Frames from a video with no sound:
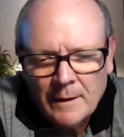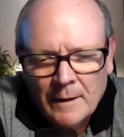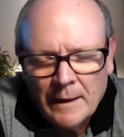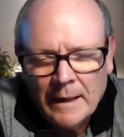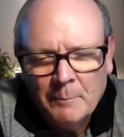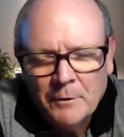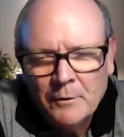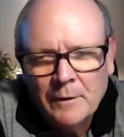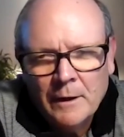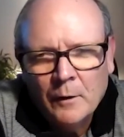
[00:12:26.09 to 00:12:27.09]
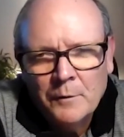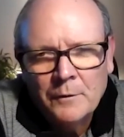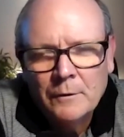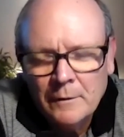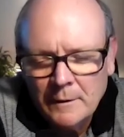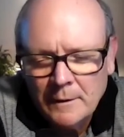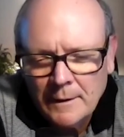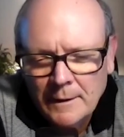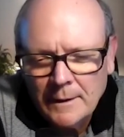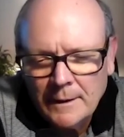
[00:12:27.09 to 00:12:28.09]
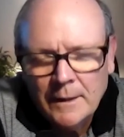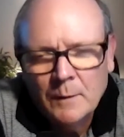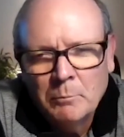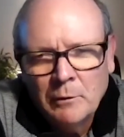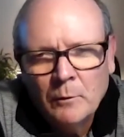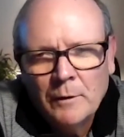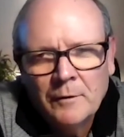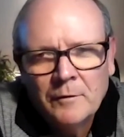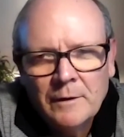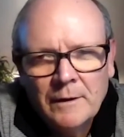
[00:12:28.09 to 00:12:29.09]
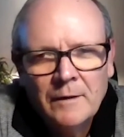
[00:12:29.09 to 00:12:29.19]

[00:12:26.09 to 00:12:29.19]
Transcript: happier and healthier employees,